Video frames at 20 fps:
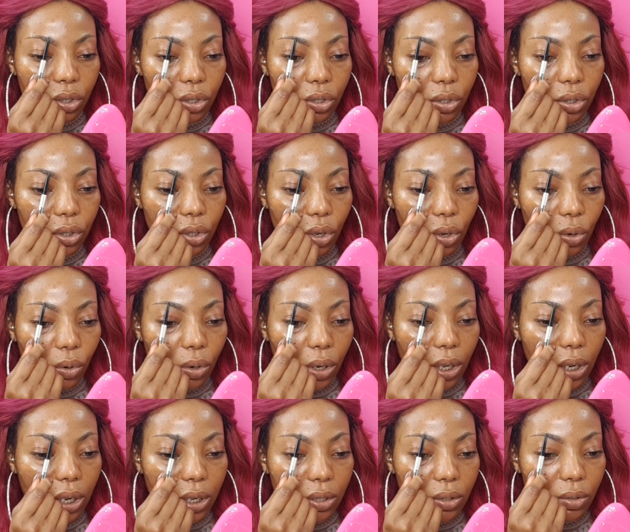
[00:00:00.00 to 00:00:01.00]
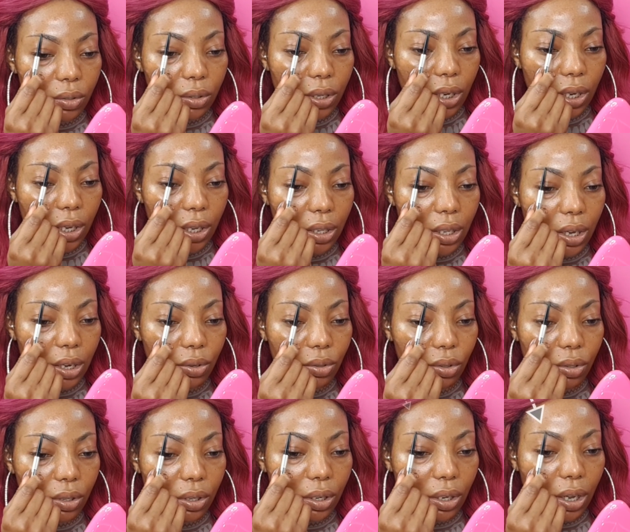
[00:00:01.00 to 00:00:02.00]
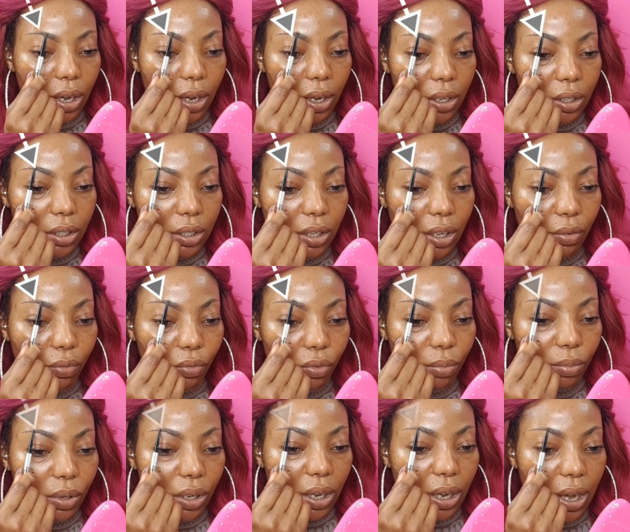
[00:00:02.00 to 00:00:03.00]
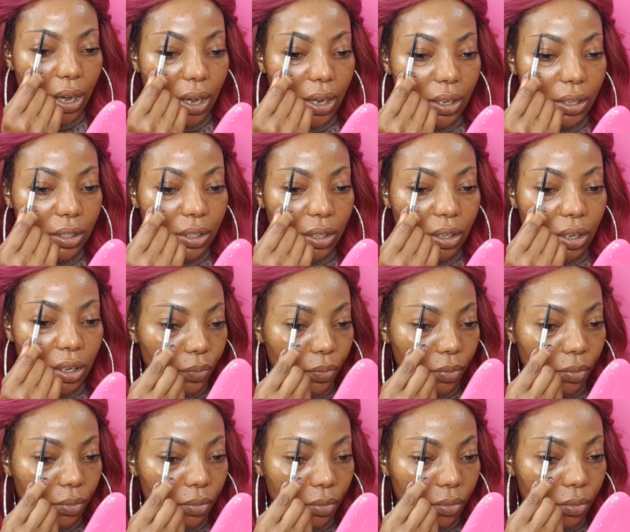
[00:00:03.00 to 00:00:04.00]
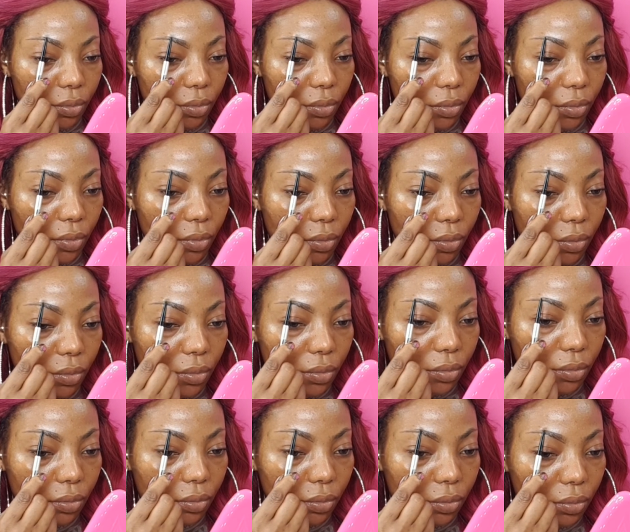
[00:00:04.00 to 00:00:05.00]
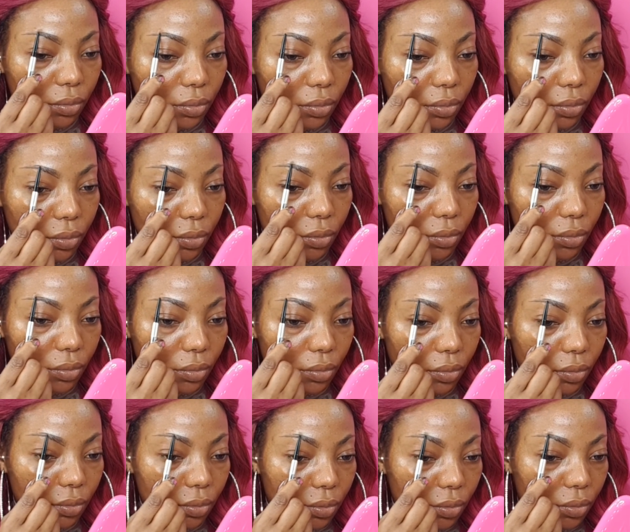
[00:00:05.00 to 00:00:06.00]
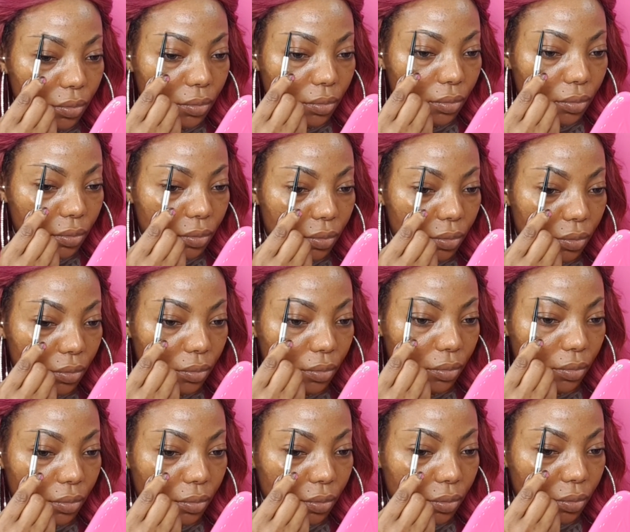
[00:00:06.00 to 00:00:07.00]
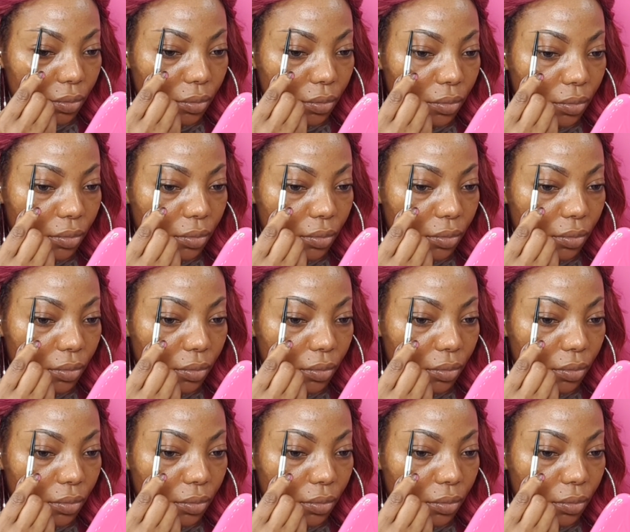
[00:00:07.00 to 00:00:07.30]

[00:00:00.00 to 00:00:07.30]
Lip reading: So I like to take it down to the edge. Then from the edge, always follow the lines of your hair. It gives you a more natural looking brow.